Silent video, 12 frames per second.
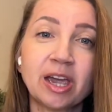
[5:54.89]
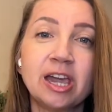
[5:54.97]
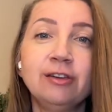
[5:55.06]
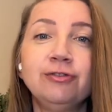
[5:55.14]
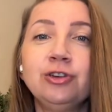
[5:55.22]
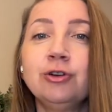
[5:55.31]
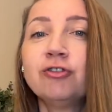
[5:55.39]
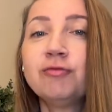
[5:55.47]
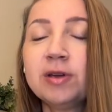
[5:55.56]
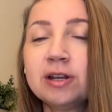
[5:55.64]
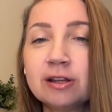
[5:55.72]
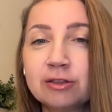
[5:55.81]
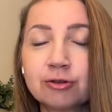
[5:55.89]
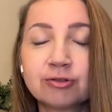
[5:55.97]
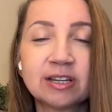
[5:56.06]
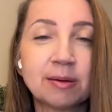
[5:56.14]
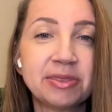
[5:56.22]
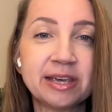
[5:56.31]
If you've been through
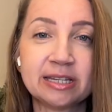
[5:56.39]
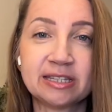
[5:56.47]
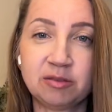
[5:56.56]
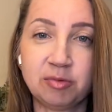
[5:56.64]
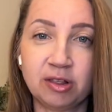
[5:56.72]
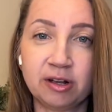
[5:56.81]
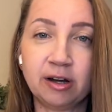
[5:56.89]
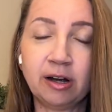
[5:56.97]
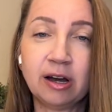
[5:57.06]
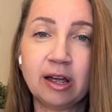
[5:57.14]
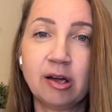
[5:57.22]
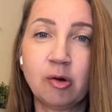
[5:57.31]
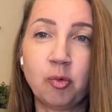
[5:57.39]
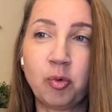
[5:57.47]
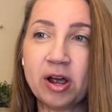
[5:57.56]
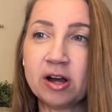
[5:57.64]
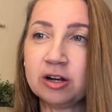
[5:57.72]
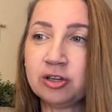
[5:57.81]
something similar
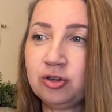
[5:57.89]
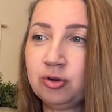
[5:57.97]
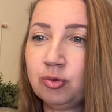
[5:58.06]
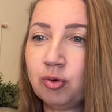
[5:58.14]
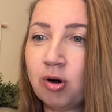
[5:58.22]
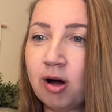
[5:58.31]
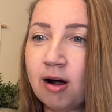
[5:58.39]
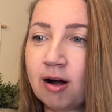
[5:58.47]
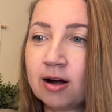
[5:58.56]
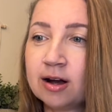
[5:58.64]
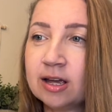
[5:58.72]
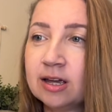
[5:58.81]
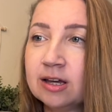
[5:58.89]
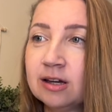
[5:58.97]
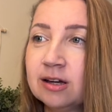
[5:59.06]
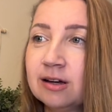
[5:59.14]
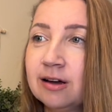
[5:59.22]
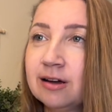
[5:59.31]
where you are
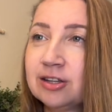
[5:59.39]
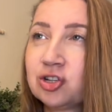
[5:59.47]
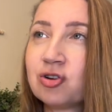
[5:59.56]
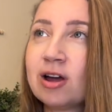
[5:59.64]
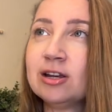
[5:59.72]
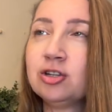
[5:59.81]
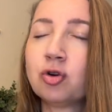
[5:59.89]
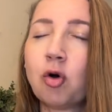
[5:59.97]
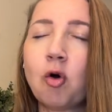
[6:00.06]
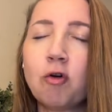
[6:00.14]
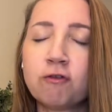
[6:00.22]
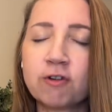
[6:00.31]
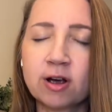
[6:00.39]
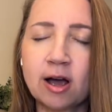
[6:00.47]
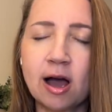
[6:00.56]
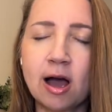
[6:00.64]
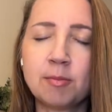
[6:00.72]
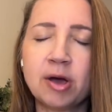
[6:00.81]
trying to
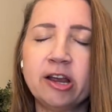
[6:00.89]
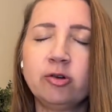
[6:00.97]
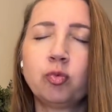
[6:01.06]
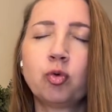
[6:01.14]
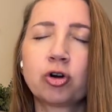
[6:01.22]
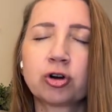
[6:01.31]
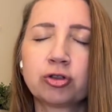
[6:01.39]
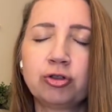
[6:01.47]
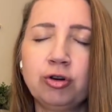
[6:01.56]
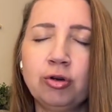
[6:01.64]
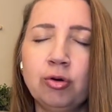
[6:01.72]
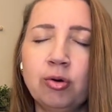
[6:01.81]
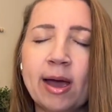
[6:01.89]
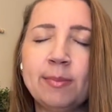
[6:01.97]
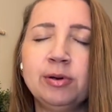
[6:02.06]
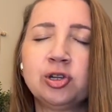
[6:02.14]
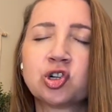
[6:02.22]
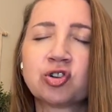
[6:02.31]
overcome and work through a
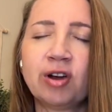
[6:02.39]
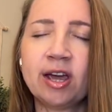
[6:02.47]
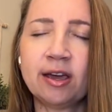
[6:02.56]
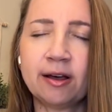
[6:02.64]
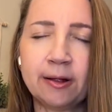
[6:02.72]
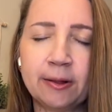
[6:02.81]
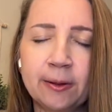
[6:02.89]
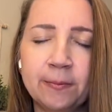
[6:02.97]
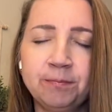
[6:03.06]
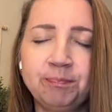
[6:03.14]
betrayal,